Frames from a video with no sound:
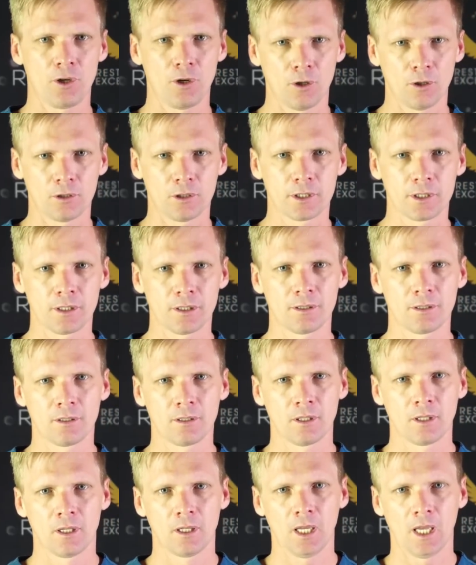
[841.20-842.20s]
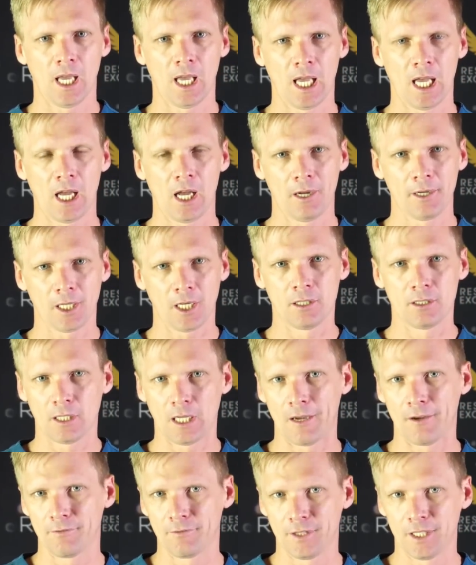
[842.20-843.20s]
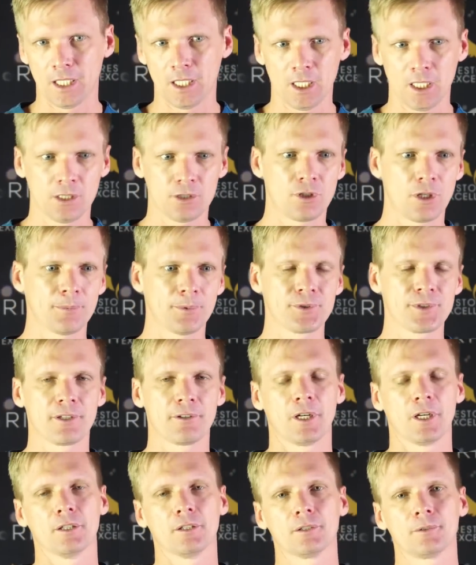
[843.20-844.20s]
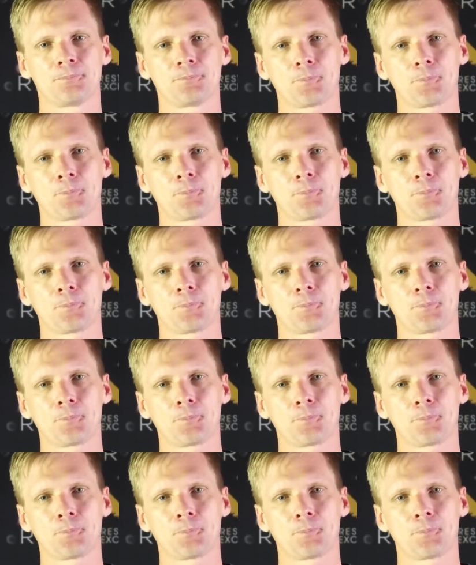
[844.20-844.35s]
cord, I'm going to have the 000.